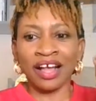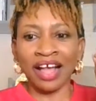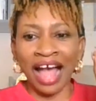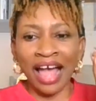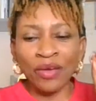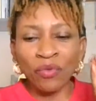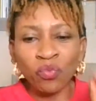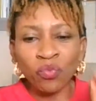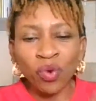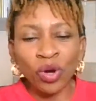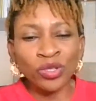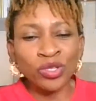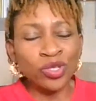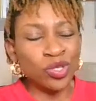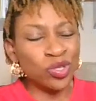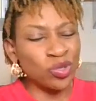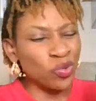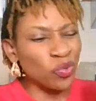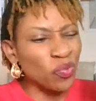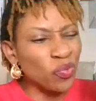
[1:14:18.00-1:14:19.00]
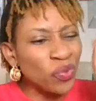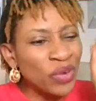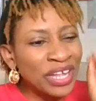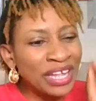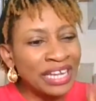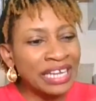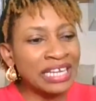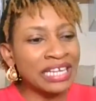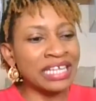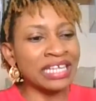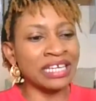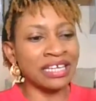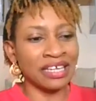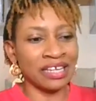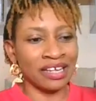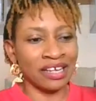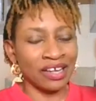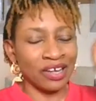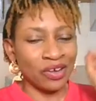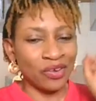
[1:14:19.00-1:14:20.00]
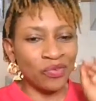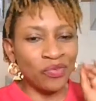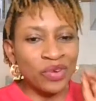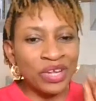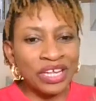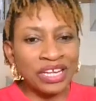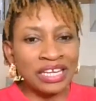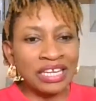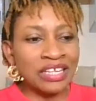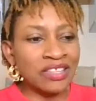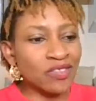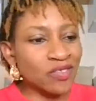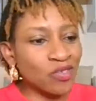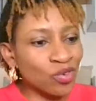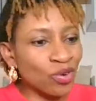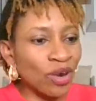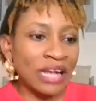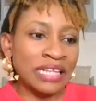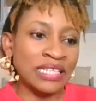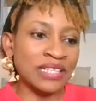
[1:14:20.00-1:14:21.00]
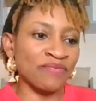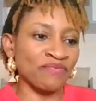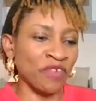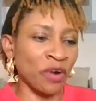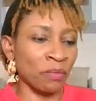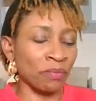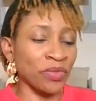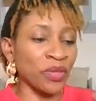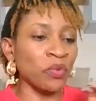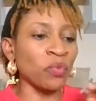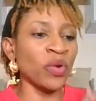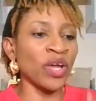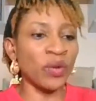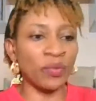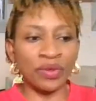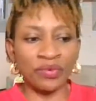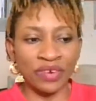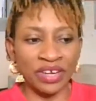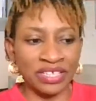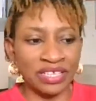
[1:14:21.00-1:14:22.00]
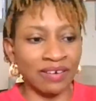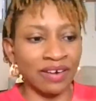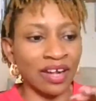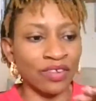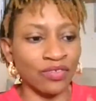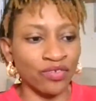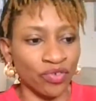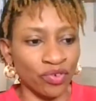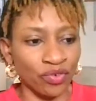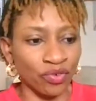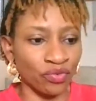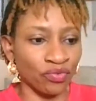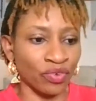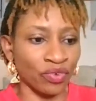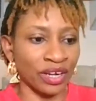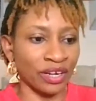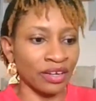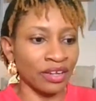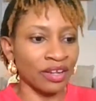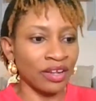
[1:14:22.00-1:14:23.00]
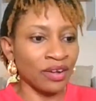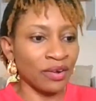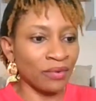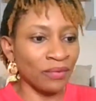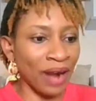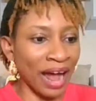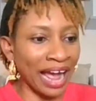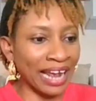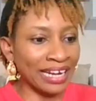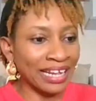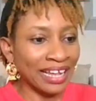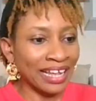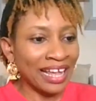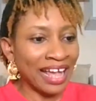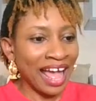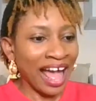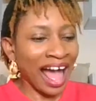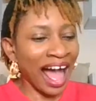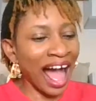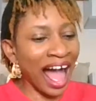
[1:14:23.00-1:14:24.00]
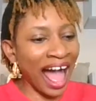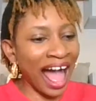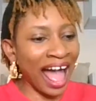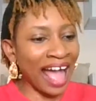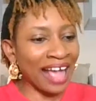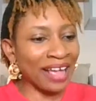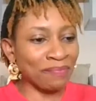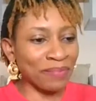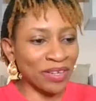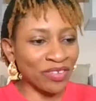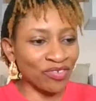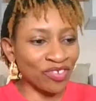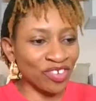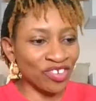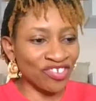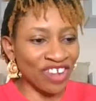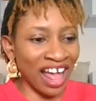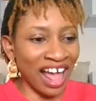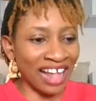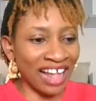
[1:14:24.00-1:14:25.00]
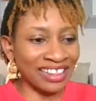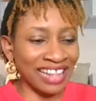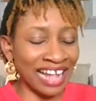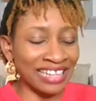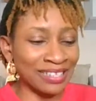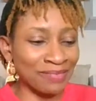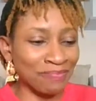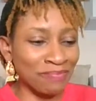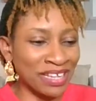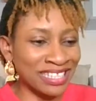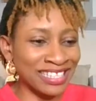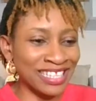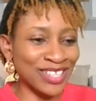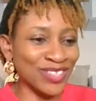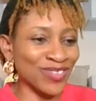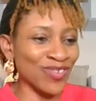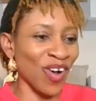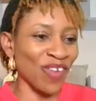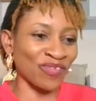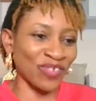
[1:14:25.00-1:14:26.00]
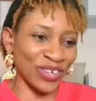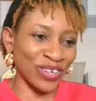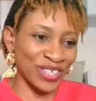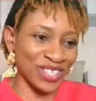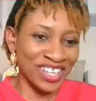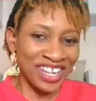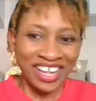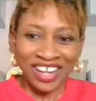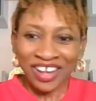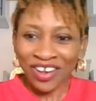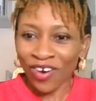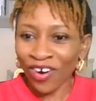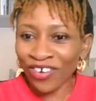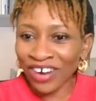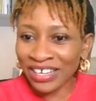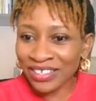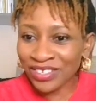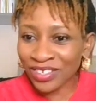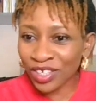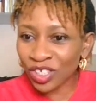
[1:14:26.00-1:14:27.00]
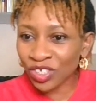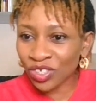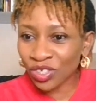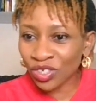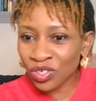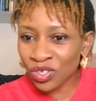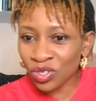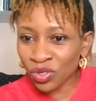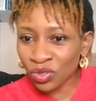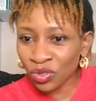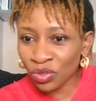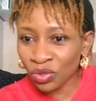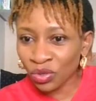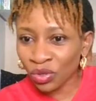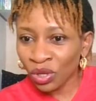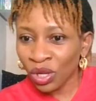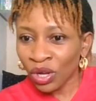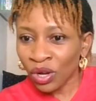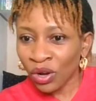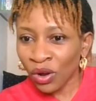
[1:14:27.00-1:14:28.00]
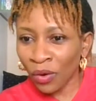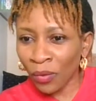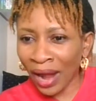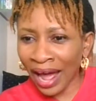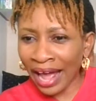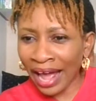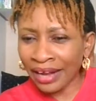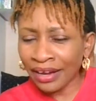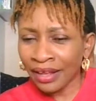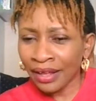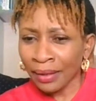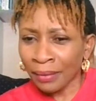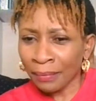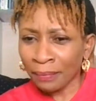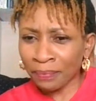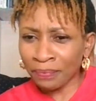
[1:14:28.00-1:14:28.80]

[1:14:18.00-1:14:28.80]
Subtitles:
I want to really, really transform the way we raise our children, right? Hi, Patricia, that makes the two of us. Congratulations to you, all right?